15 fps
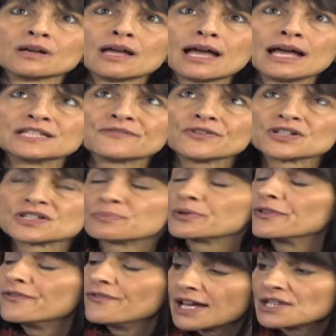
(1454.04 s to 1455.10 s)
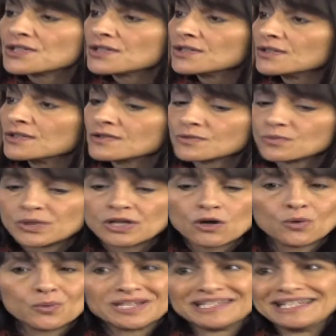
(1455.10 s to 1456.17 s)
As far as professionals, we
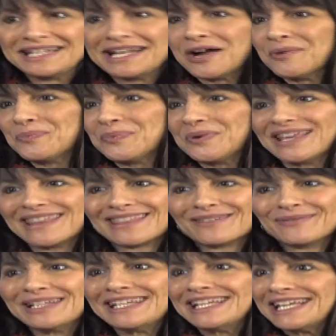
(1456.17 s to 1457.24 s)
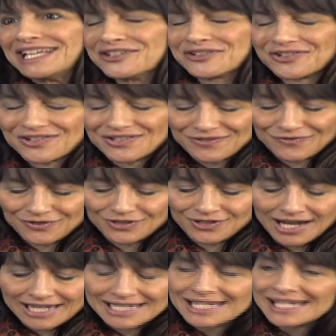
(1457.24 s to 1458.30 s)
always need help we need interns for
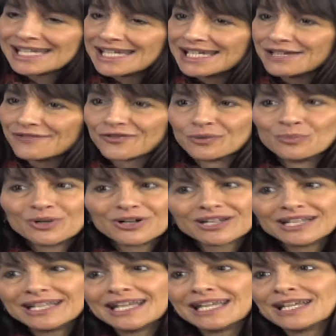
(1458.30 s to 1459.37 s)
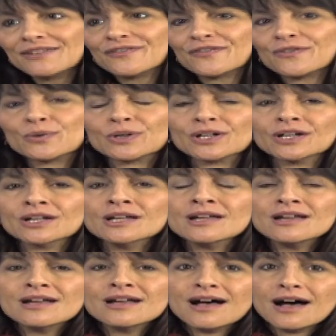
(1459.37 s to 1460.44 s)
IT, for marketing, for
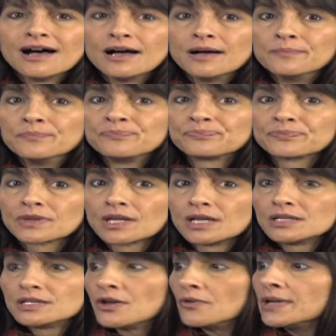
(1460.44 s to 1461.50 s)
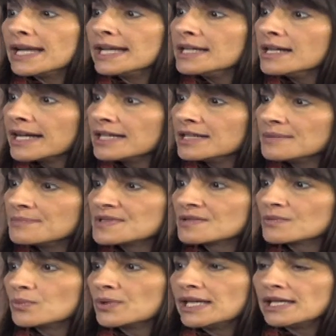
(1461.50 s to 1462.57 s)
donated items.
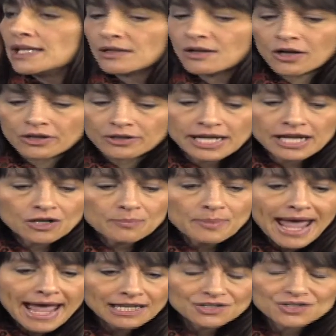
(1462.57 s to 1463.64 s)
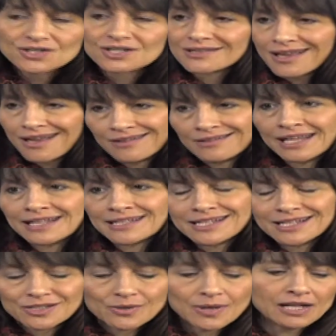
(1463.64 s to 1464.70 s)
Our care packages that
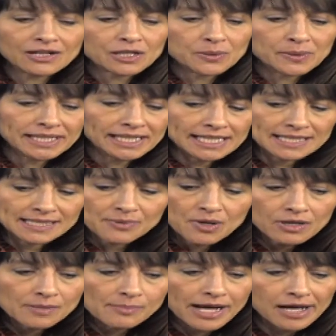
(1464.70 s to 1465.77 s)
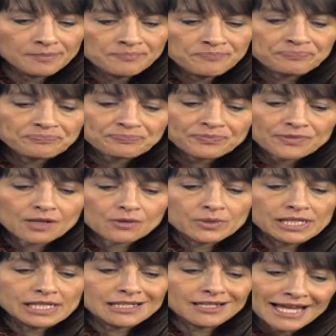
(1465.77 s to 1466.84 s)
Nancy so eloquently spoke about,
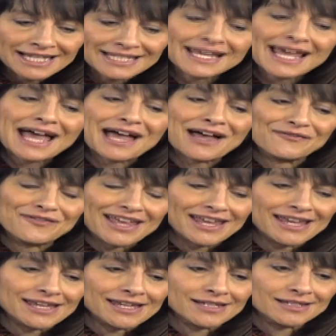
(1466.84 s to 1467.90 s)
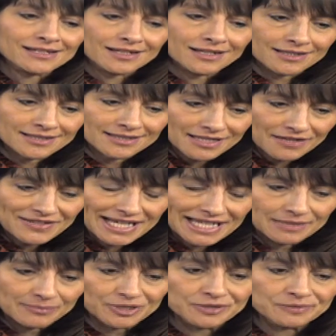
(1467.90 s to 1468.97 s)
we like to have a stuffed
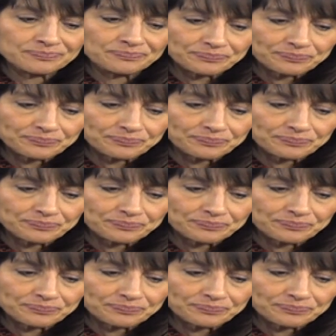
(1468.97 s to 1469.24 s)
animal.